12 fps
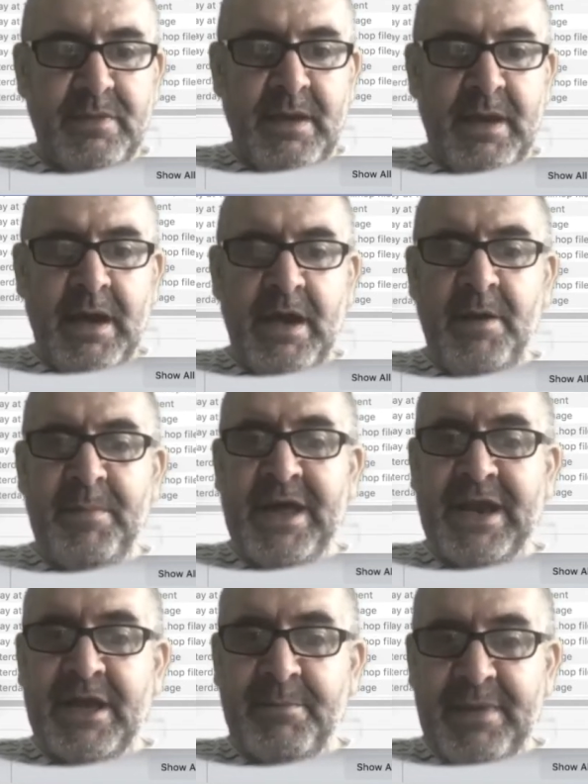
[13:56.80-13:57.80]
And
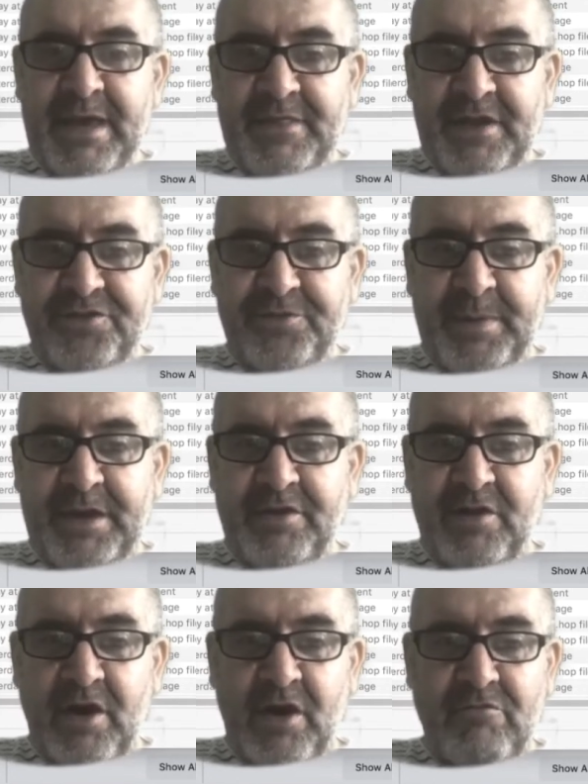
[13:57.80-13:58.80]
I can make that speed
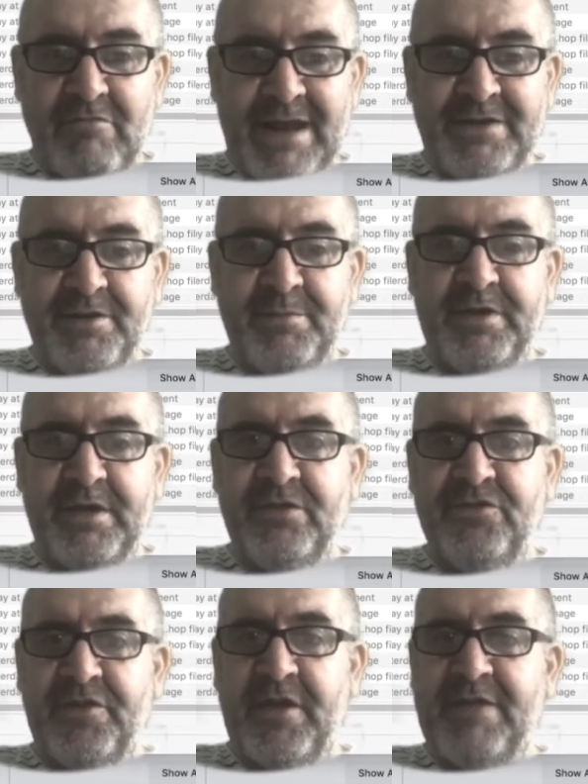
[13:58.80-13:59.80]
a random thing,
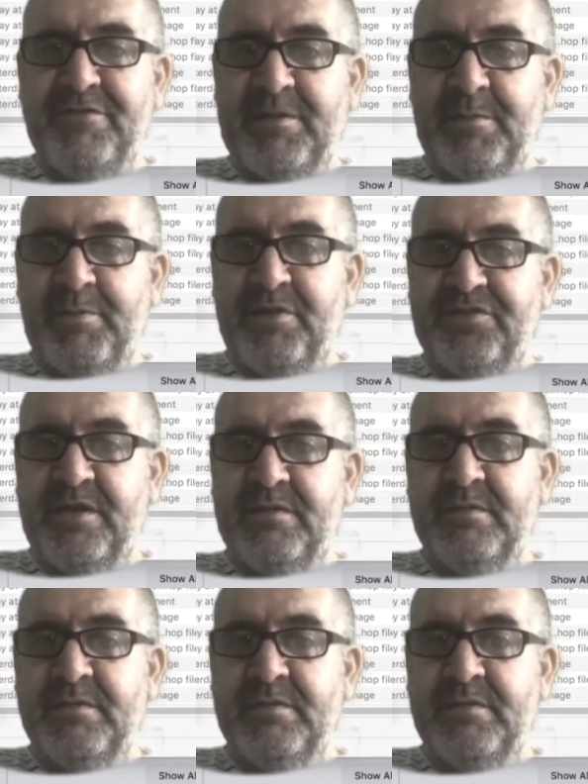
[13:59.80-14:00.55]
so that every time I press it,